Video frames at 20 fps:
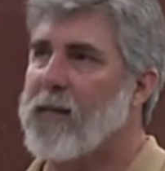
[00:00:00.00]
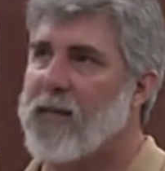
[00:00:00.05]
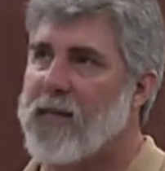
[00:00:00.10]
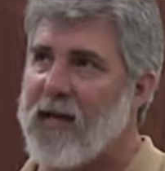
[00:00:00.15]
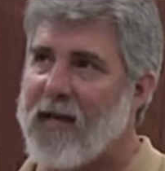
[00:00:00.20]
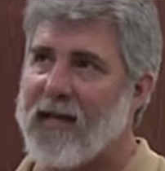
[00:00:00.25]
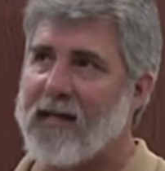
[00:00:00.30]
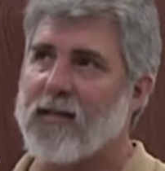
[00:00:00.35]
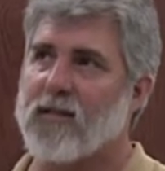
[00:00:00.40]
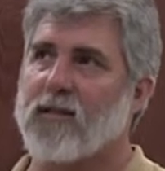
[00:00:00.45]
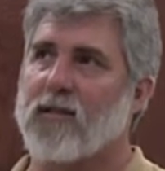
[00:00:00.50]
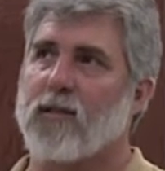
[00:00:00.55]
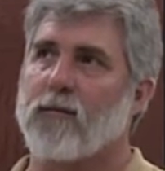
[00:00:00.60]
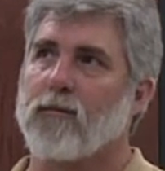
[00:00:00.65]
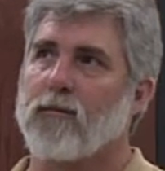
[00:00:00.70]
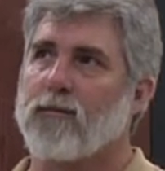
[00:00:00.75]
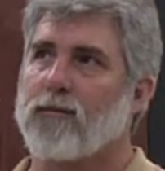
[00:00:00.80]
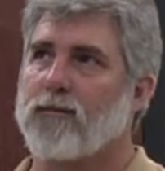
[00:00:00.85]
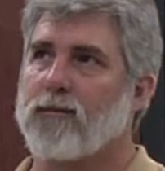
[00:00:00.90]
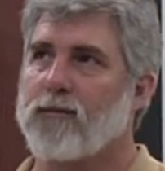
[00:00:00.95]
picks
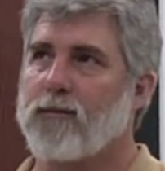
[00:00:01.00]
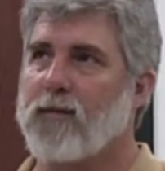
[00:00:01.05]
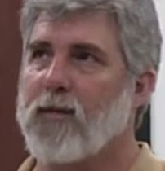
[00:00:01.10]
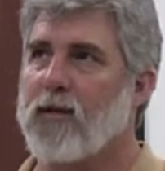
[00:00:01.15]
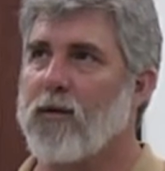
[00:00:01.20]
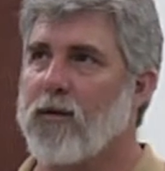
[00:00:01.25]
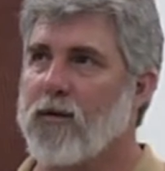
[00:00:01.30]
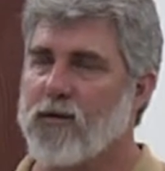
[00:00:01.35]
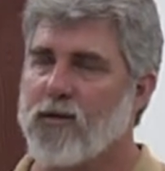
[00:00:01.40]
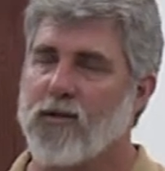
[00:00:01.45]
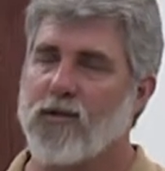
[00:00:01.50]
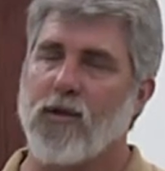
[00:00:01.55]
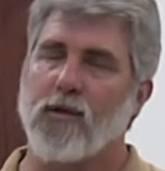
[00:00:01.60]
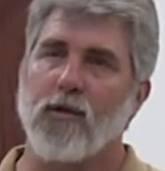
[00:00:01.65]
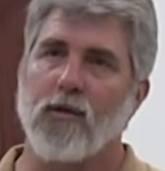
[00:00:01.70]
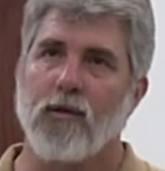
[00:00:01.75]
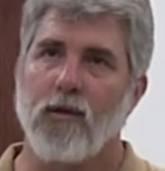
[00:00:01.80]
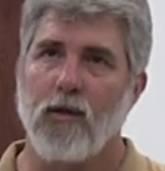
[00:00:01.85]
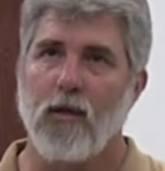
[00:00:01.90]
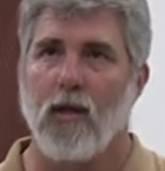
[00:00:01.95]
some, you know, there's
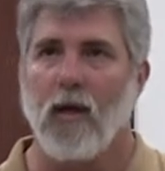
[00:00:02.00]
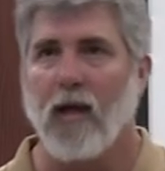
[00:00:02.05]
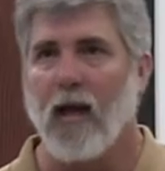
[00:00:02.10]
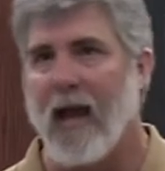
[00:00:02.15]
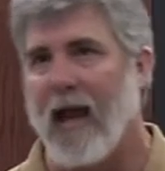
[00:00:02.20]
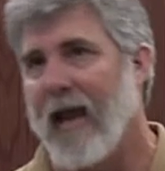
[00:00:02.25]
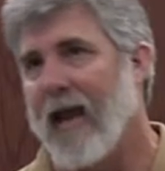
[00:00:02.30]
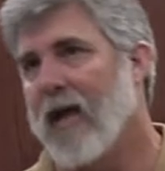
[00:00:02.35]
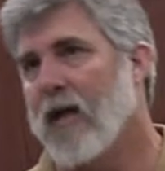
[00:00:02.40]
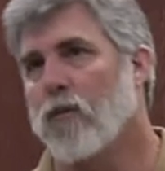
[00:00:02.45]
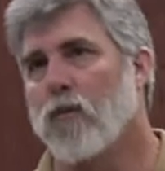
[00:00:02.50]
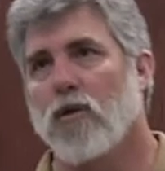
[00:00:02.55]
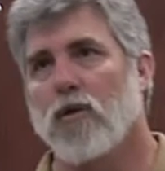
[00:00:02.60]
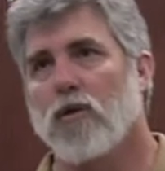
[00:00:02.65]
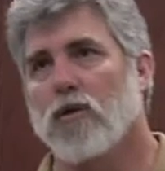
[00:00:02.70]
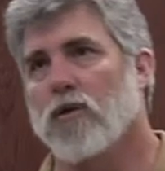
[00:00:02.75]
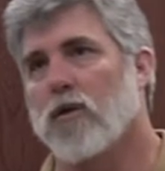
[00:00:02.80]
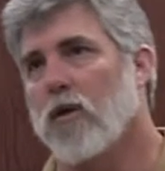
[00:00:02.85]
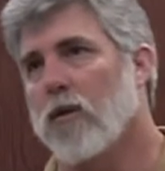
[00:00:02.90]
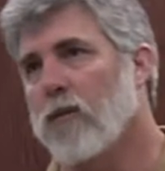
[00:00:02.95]
certain little
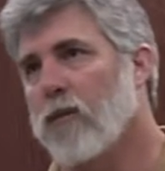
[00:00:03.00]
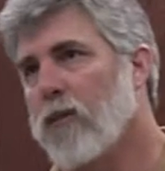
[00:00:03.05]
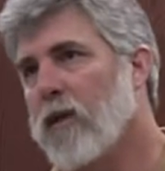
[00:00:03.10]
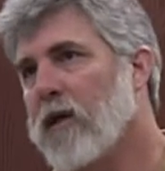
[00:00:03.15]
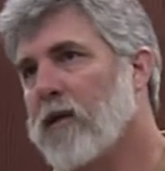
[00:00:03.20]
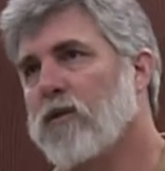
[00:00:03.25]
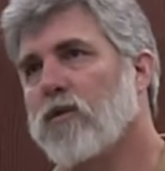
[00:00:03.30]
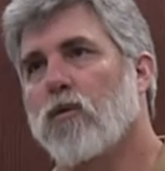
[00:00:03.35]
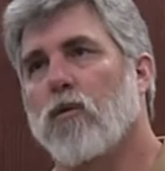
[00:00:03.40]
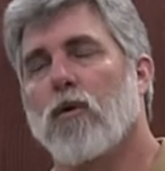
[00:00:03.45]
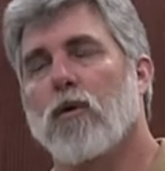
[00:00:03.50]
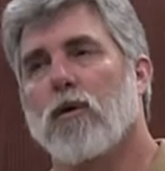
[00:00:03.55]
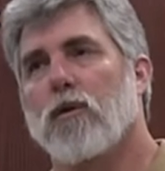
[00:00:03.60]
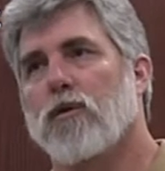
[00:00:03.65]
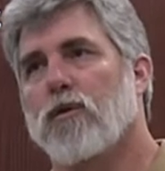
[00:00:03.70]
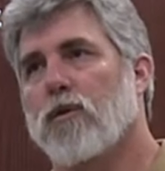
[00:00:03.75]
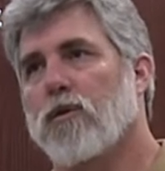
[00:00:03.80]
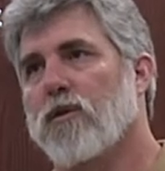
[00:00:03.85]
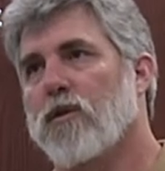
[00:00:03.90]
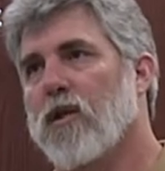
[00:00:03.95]
animals or
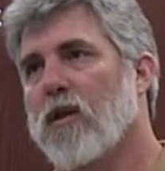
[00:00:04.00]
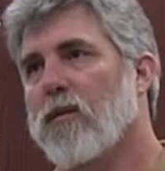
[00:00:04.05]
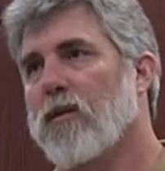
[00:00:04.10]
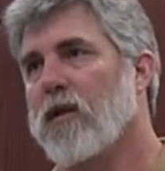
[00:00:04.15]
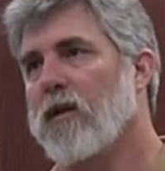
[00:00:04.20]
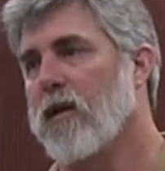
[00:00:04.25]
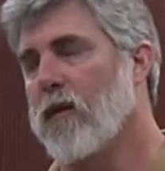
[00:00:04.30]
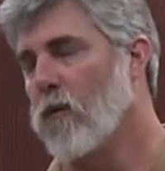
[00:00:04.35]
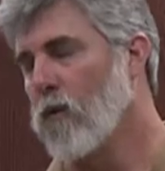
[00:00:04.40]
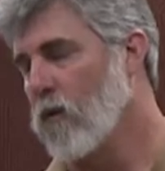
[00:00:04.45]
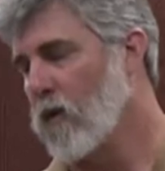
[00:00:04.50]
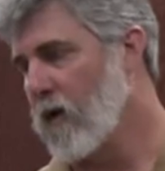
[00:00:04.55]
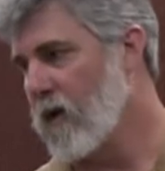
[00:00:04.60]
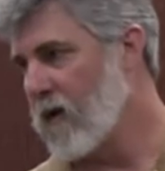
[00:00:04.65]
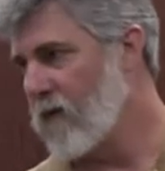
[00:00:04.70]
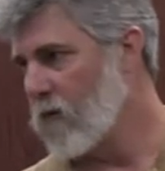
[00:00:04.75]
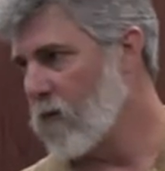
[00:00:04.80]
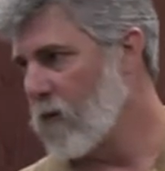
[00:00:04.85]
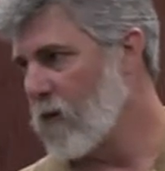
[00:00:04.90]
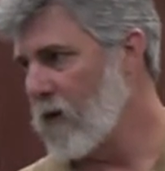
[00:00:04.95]
buzzwords or something that will get
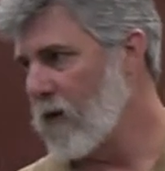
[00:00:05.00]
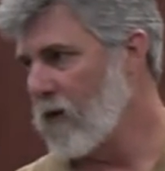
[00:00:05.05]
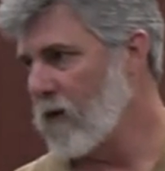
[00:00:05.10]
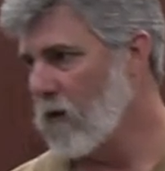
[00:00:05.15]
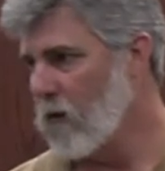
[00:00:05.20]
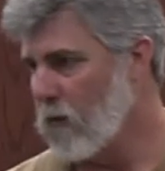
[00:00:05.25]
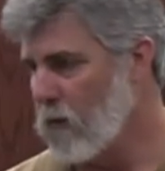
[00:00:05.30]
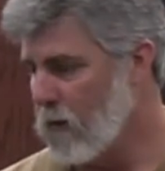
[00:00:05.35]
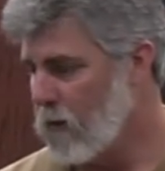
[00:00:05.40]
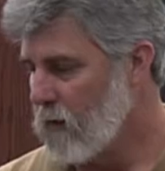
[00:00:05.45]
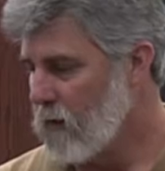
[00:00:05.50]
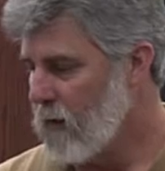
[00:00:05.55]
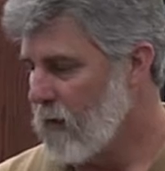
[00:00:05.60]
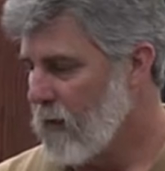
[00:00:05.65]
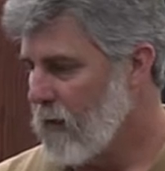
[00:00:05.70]
everybody going.